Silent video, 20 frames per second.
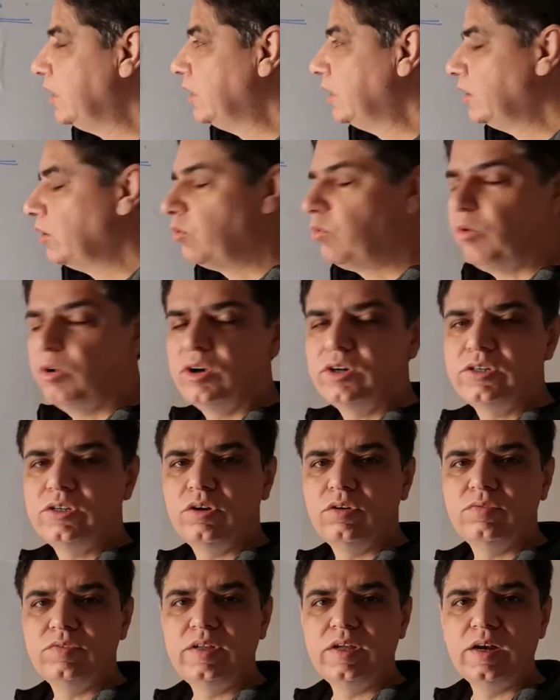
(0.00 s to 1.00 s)
the quality
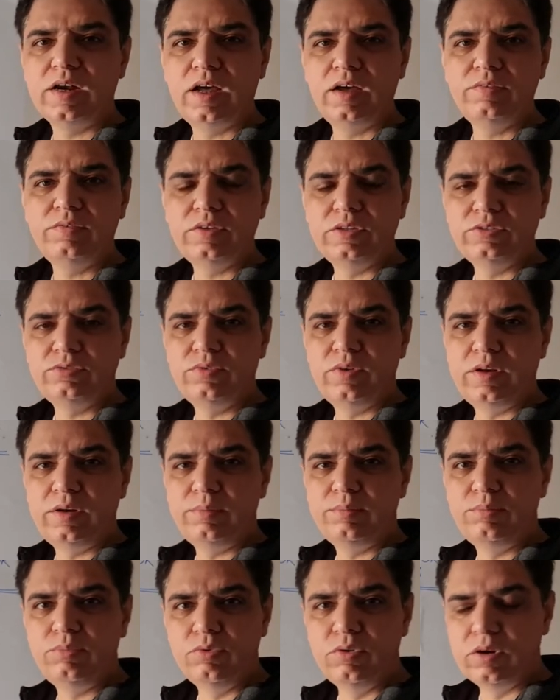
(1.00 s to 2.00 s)
of their life is very
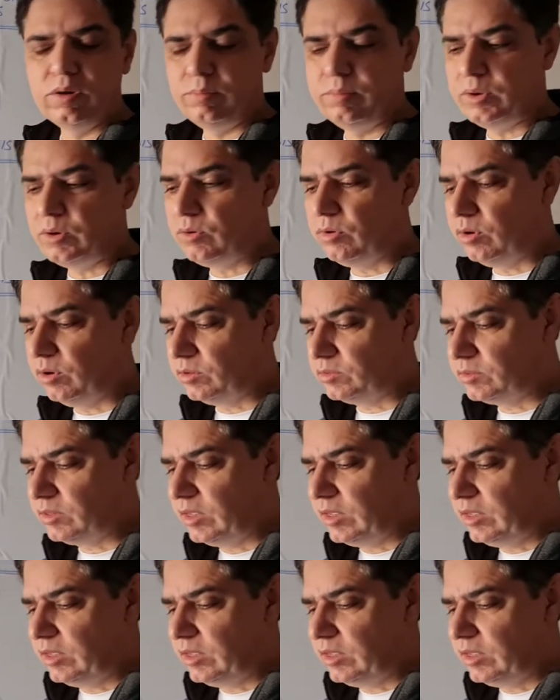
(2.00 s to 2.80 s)
poor because